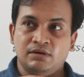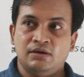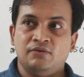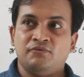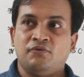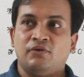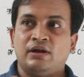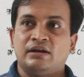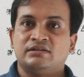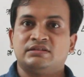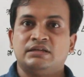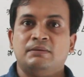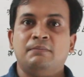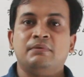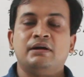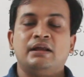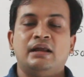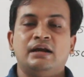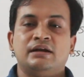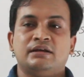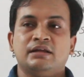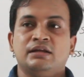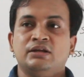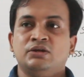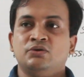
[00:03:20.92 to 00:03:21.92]
For example,
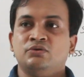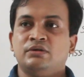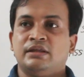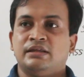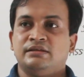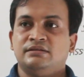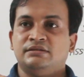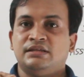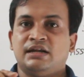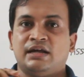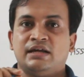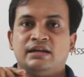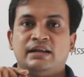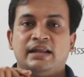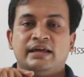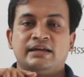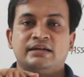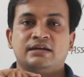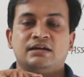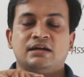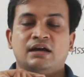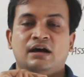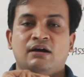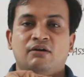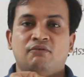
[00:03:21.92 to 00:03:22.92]
I'll tell you that there are
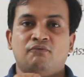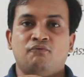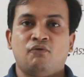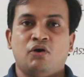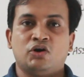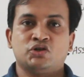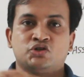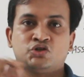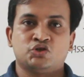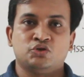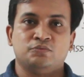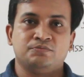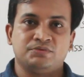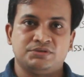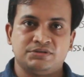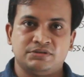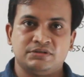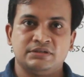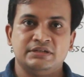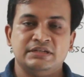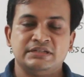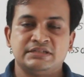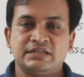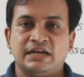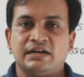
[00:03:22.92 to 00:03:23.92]
like
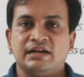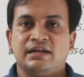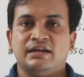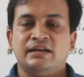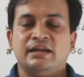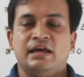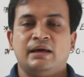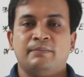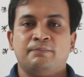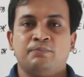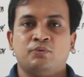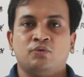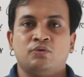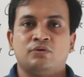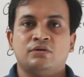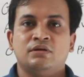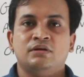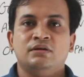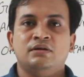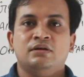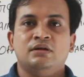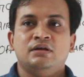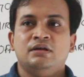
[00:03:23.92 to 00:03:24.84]
washrooms inside an airport.